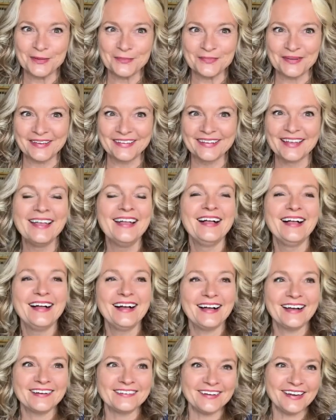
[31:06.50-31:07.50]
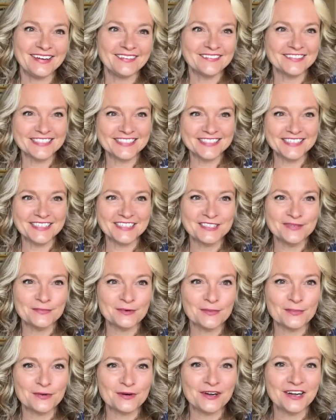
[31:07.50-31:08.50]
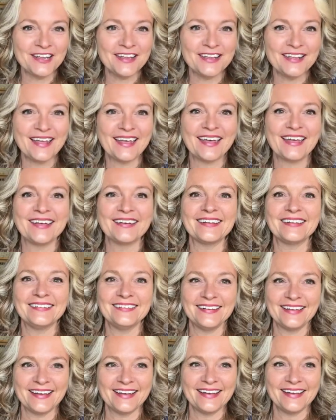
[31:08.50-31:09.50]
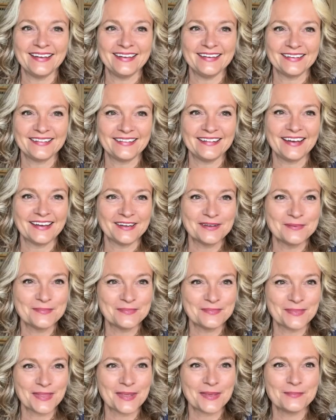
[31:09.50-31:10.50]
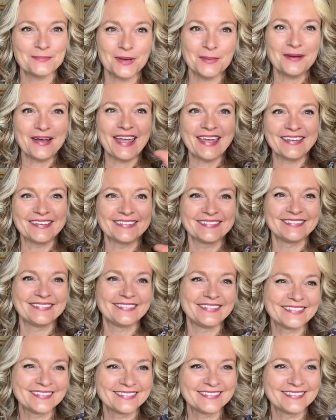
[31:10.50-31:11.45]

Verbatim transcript: Here's hoping. All right, we'll see you tomorrow morning at 9 o'clock. Bye-bye.